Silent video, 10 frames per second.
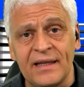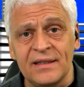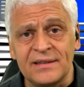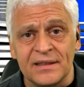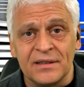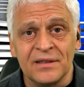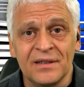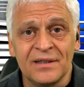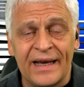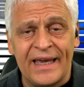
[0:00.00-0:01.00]
I can't be
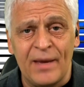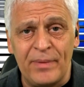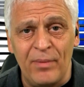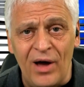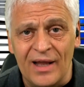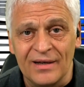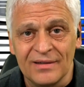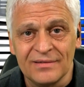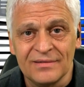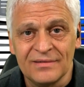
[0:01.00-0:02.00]
bought. I'm my
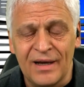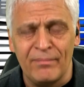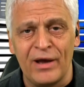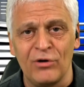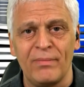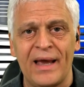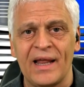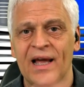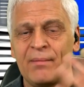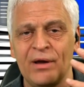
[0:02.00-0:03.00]
own man. I got my own $10 billion.